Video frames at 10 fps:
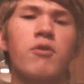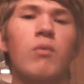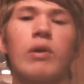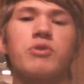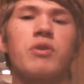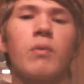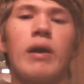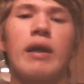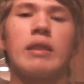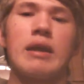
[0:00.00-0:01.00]
you're wondering
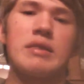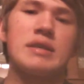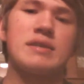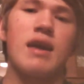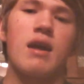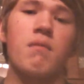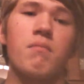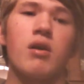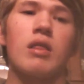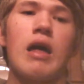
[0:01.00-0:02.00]
why I like this
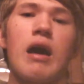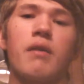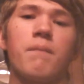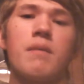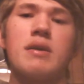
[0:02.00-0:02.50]
game a lot,